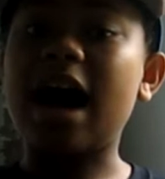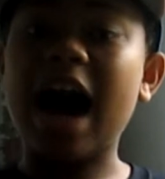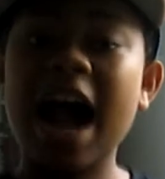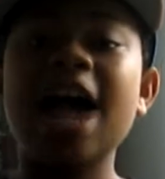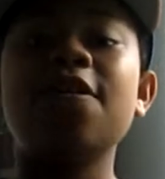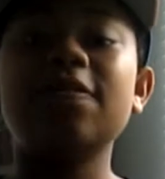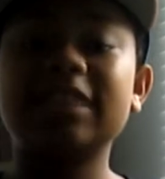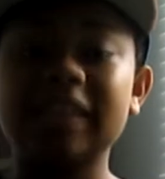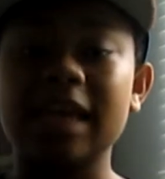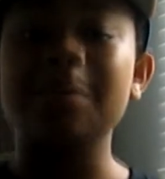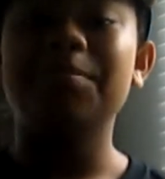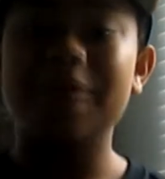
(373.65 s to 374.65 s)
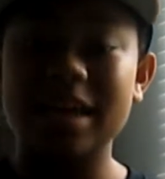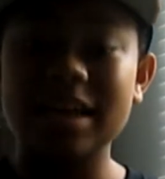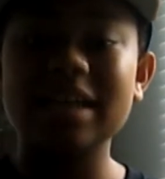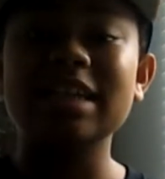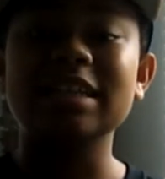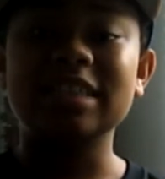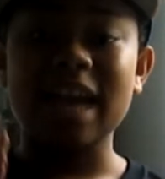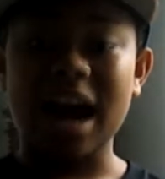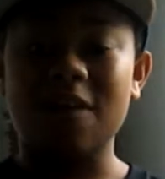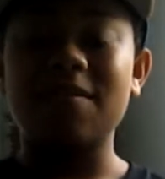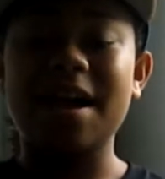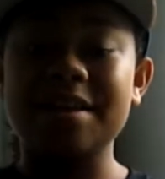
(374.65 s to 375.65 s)
iOS 8 beta is
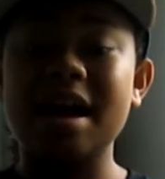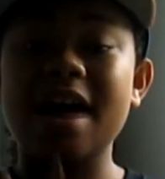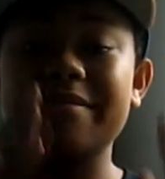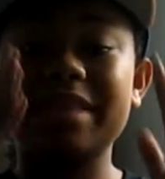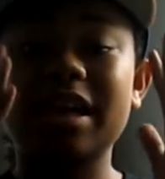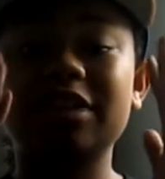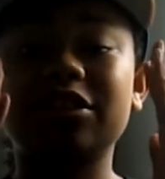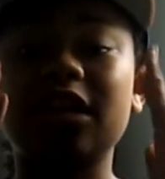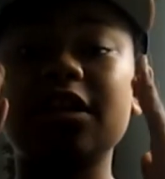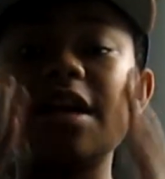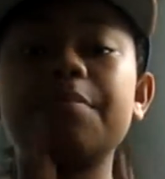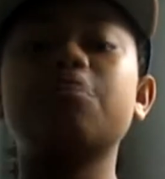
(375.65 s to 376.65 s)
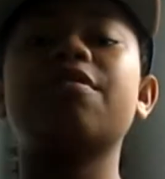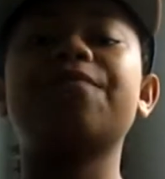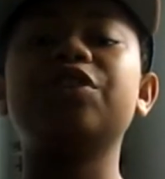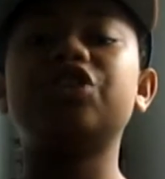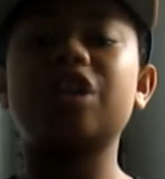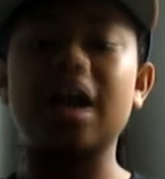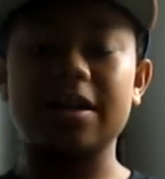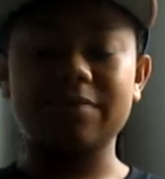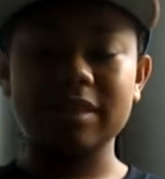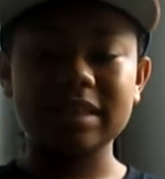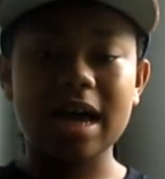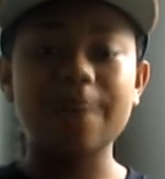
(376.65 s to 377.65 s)
out right now. That is our #1 feature out of
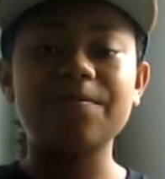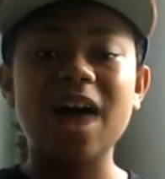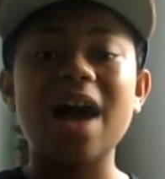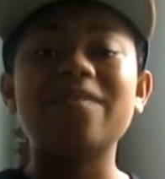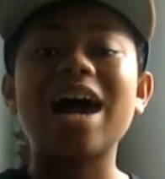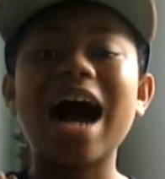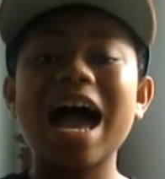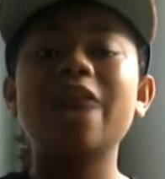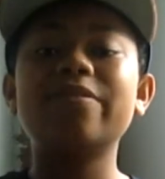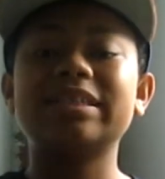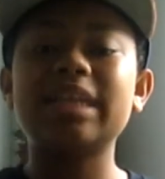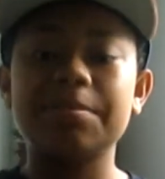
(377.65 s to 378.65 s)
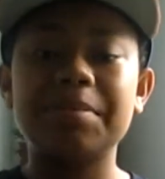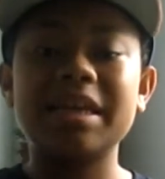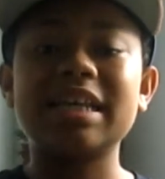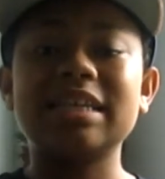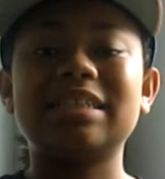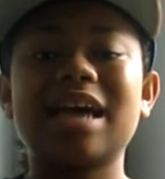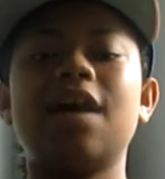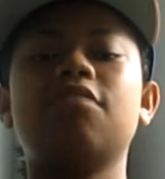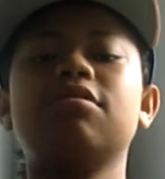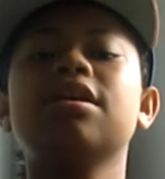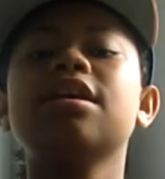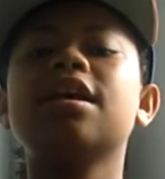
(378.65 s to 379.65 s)
the top 5. iOS 8 beta is out.